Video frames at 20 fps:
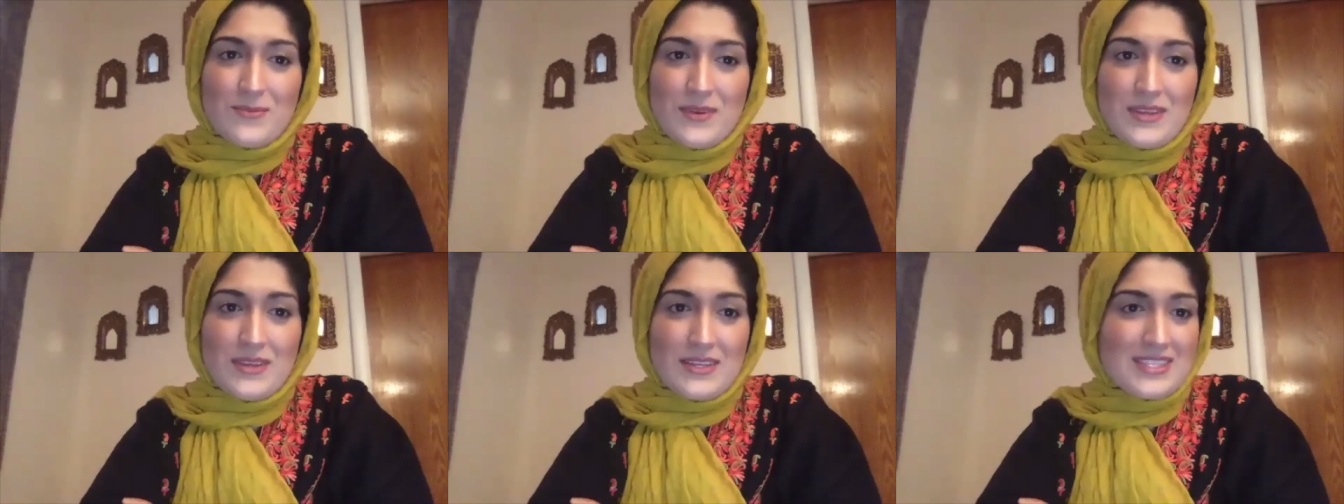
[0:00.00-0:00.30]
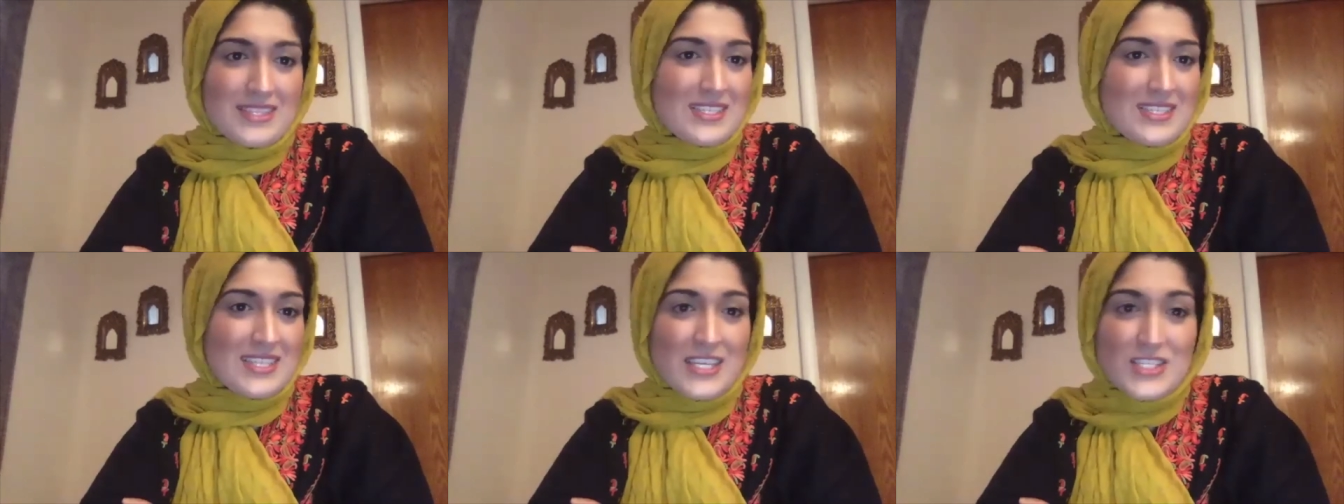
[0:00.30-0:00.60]
It's
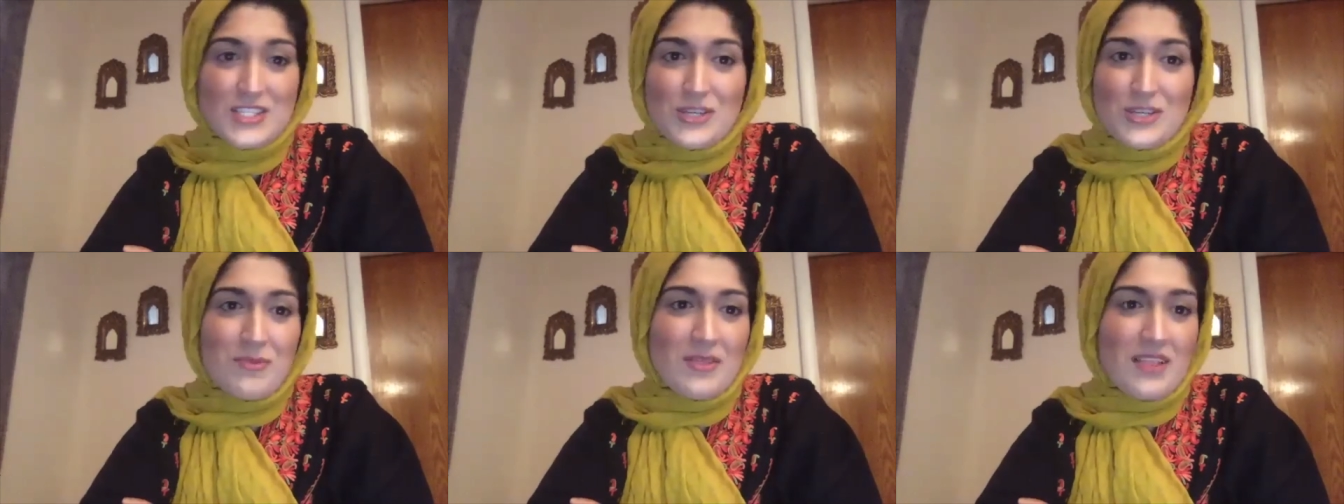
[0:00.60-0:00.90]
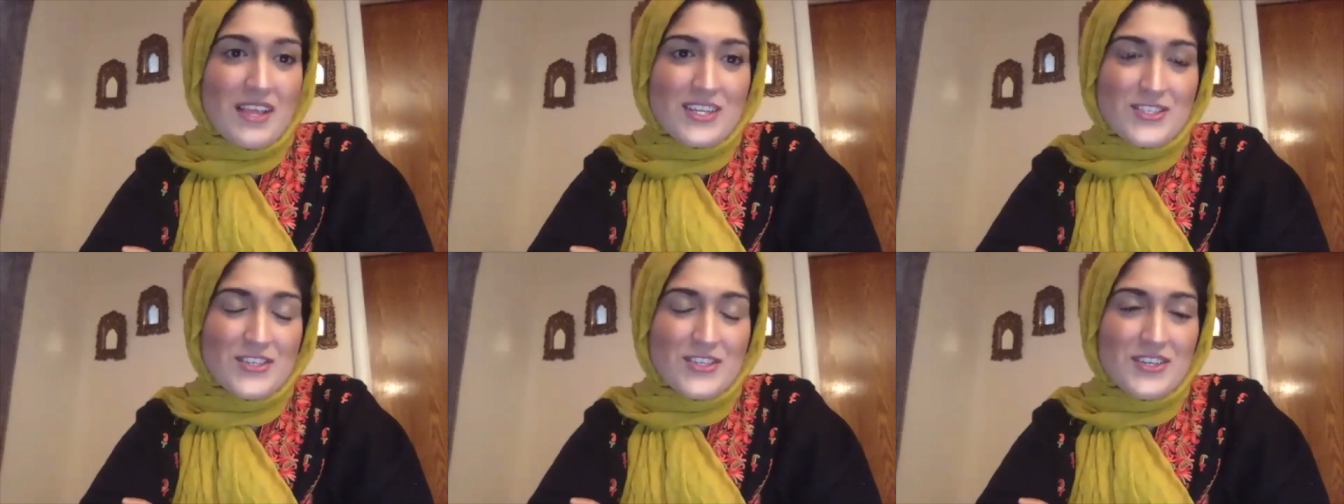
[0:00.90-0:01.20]
such a
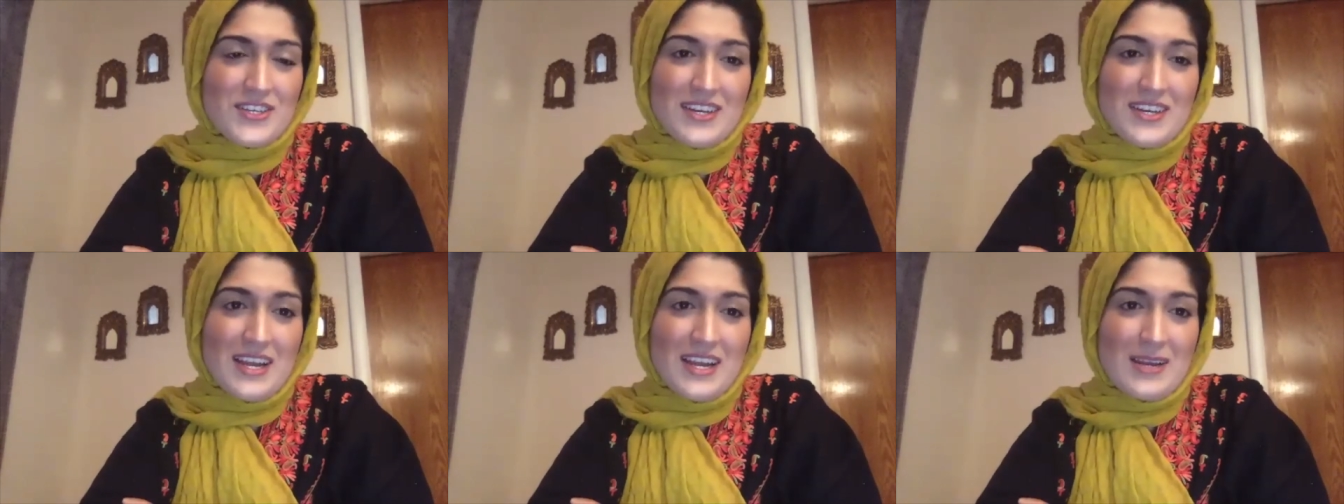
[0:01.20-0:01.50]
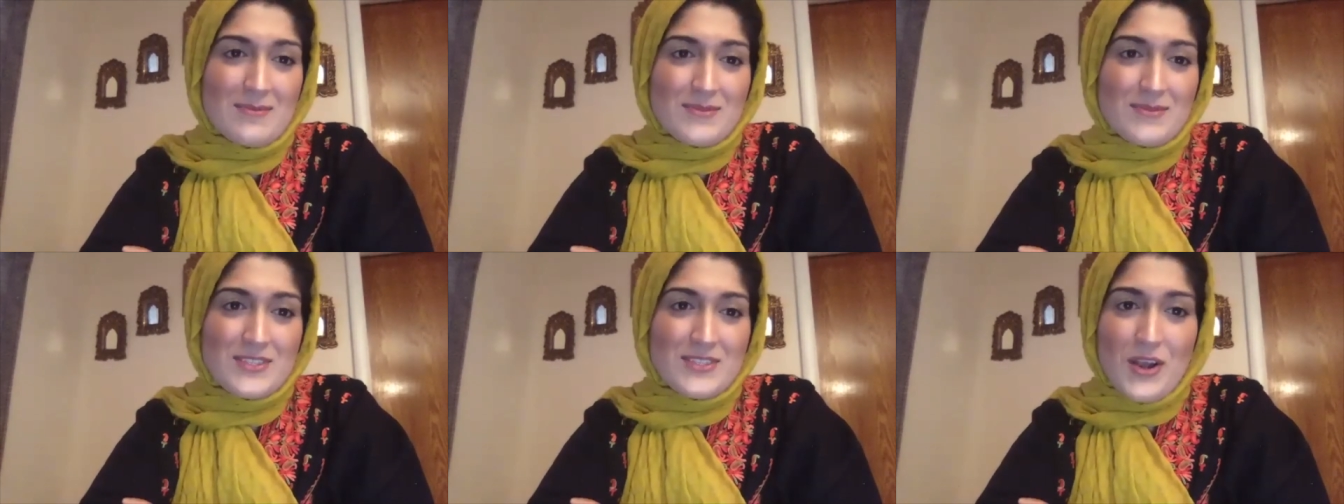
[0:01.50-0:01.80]
pleasure
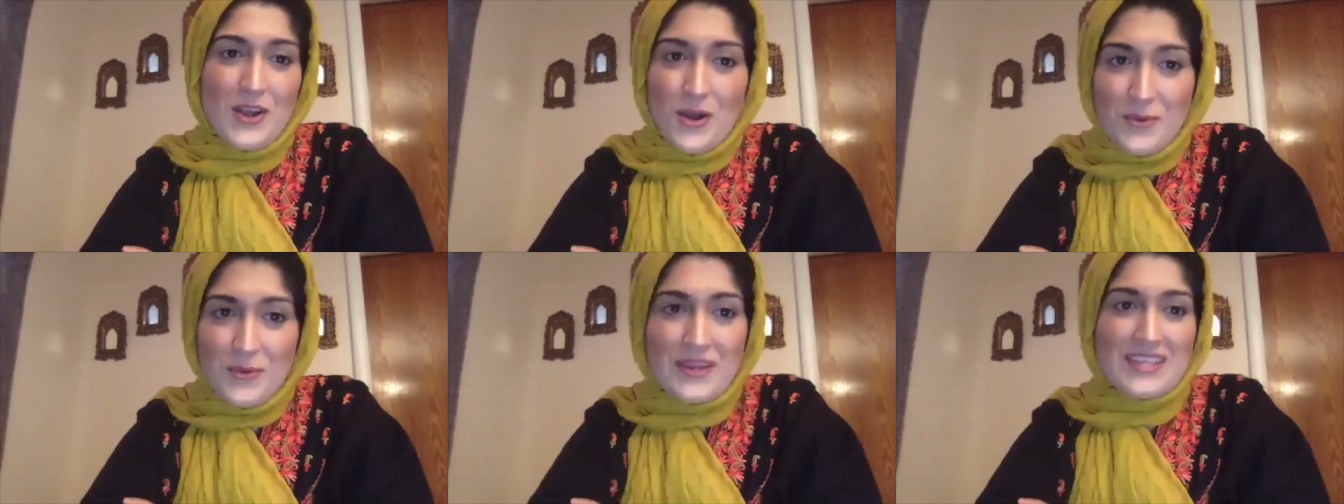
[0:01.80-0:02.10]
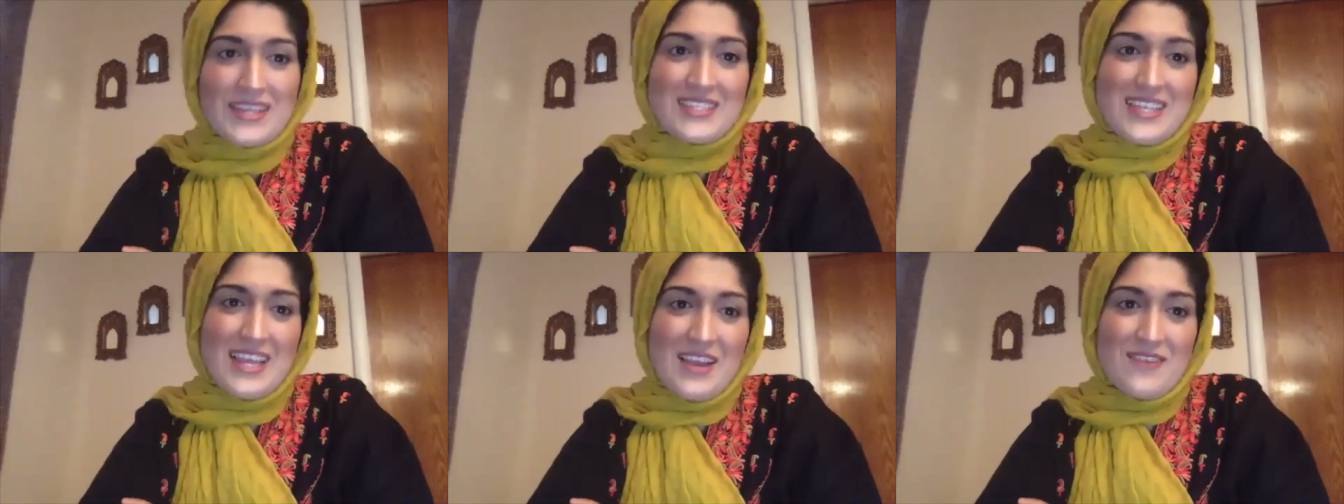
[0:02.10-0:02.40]
to
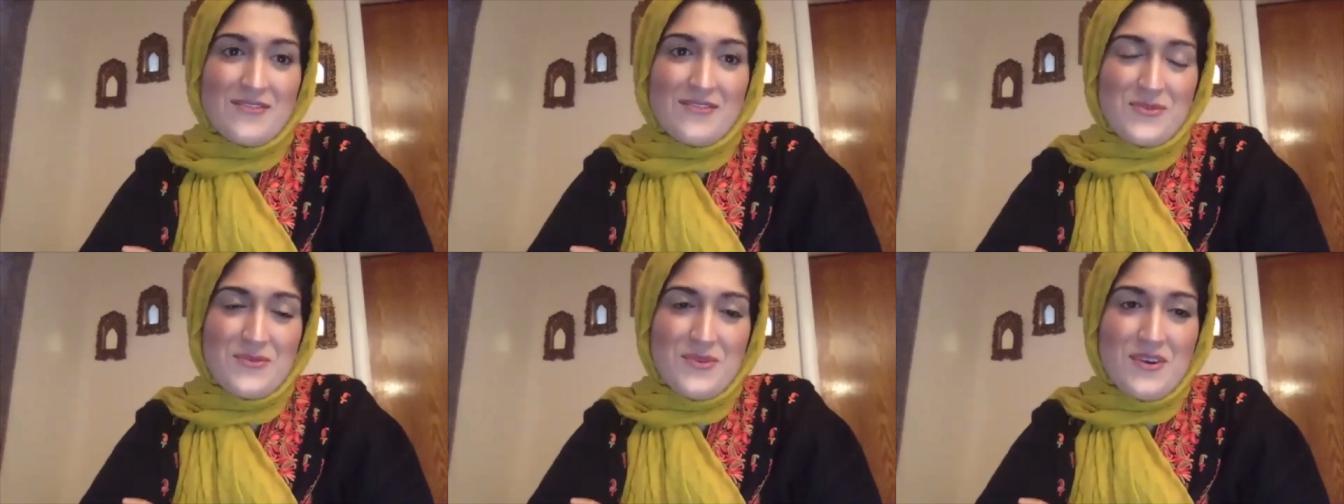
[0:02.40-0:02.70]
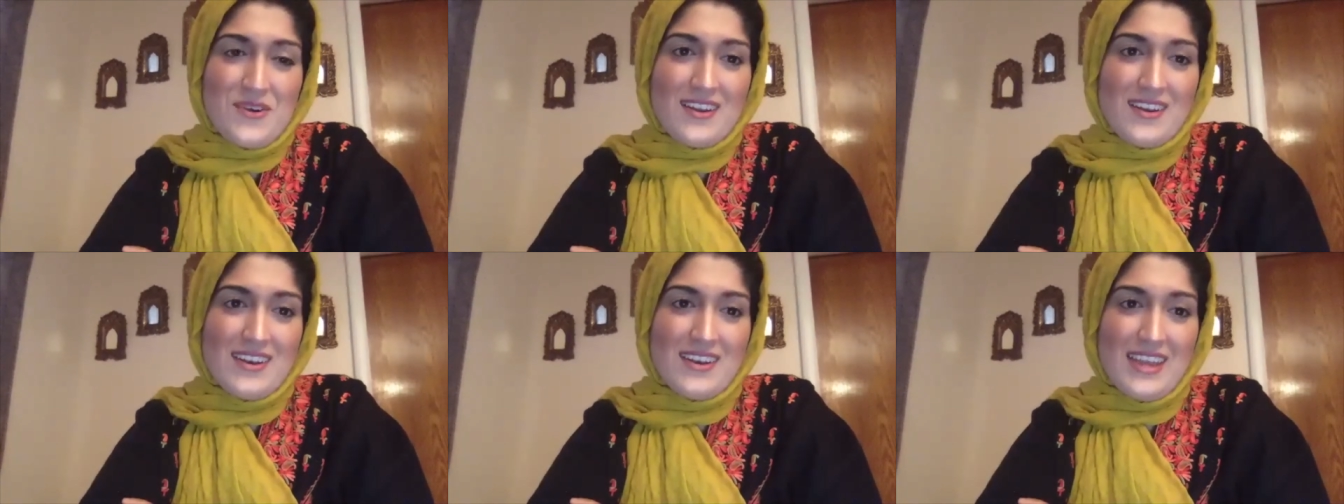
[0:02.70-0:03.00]
always have you
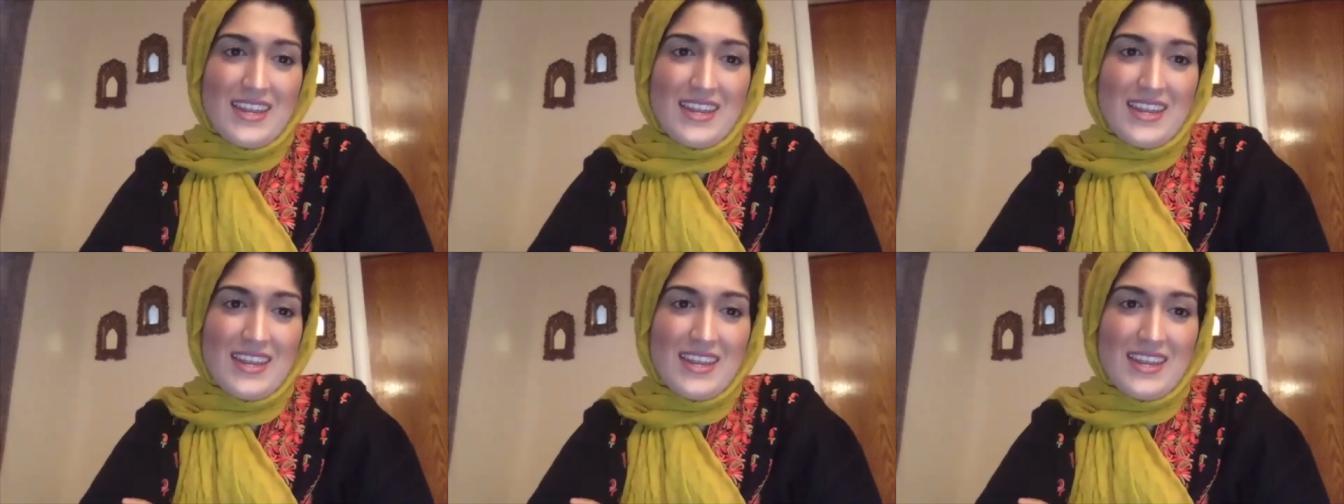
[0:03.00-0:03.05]
on,